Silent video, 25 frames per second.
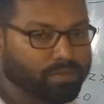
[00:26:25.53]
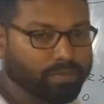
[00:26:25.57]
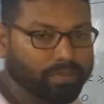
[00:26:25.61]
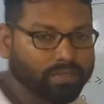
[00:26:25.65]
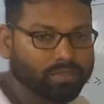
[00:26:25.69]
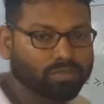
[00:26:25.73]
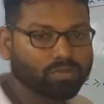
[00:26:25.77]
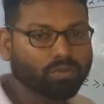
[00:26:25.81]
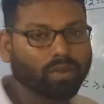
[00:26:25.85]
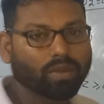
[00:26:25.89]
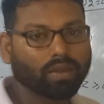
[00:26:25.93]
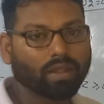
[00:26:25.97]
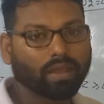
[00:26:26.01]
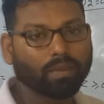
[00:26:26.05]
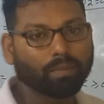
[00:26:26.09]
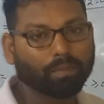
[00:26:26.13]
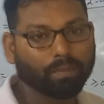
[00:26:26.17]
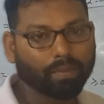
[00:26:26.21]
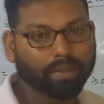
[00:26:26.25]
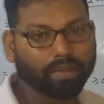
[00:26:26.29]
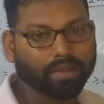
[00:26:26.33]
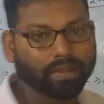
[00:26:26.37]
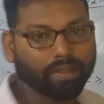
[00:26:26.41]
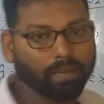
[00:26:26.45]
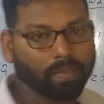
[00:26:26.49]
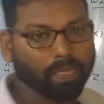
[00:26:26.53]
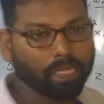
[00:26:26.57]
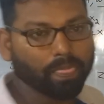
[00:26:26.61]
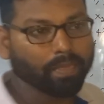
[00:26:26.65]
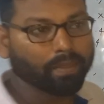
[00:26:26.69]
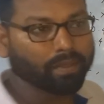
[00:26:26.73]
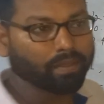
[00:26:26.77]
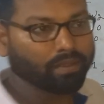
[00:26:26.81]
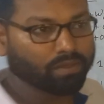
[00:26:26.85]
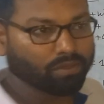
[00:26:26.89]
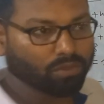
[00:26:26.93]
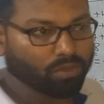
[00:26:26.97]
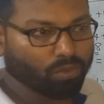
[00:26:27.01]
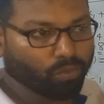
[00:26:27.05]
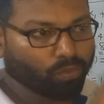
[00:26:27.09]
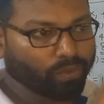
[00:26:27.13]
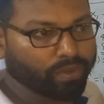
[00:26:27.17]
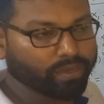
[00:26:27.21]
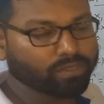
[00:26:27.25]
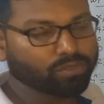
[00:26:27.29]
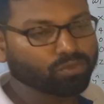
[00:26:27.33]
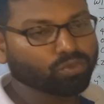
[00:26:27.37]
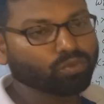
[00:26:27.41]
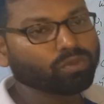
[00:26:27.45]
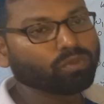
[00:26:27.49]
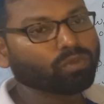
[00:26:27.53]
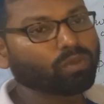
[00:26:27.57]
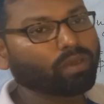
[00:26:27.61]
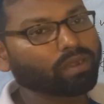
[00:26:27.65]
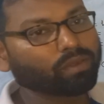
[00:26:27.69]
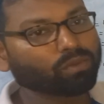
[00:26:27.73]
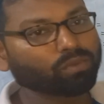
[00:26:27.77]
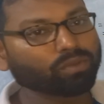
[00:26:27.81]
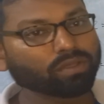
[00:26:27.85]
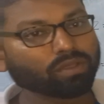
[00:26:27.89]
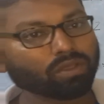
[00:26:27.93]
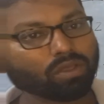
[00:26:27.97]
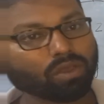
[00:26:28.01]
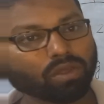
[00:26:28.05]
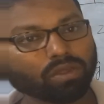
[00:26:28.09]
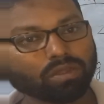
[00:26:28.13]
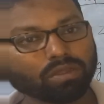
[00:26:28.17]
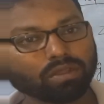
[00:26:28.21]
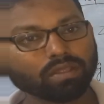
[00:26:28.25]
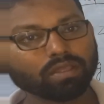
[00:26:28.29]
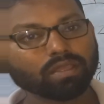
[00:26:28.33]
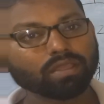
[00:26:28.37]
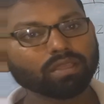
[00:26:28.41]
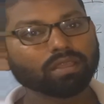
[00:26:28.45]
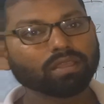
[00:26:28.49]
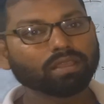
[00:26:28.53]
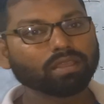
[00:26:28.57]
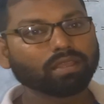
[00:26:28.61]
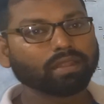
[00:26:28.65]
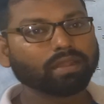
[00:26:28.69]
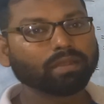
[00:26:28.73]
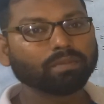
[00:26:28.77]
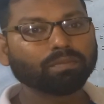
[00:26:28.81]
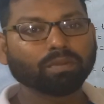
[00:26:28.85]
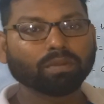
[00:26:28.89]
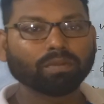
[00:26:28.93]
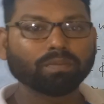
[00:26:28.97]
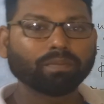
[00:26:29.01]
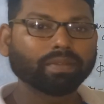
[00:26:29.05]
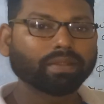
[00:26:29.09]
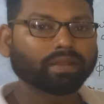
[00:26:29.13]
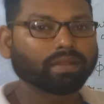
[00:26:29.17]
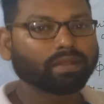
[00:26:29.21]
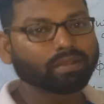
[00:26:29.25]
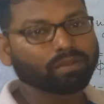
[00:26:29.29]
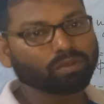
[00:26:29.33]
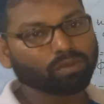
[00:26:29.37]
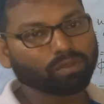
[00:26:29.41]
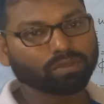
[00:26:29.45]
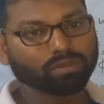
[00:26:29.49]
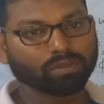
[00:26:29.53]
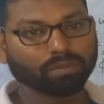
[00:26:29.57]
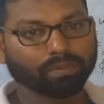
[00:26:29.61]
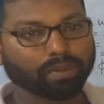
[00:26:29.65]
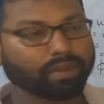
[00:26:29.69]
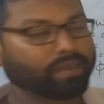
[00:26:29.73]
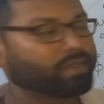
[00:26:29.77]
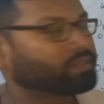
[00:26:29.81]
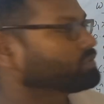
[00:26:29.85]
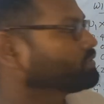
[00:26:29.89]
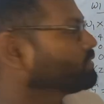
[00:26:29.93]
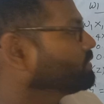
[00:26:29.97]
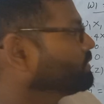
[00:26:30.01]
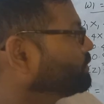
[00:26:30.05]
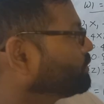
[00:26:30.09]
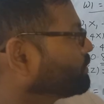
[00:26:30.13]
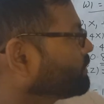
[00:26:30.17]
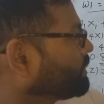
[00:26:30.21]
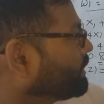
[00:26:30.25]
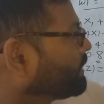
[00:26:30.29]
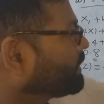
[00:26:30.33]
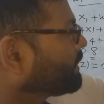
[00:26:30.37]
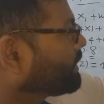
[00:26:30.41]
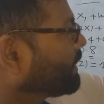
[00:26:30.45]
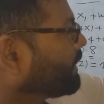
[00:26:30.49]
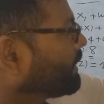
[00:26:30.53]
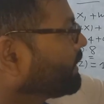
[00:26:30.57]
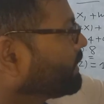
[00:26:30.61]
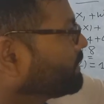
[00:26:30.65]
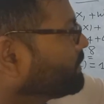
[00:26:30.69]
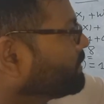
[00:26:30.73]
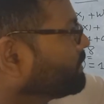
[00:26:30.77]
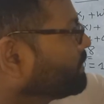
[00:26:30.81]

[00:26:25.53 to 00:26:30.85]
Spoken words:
means what happening, the weights what we got, it perfectly doing the prediction. You can try.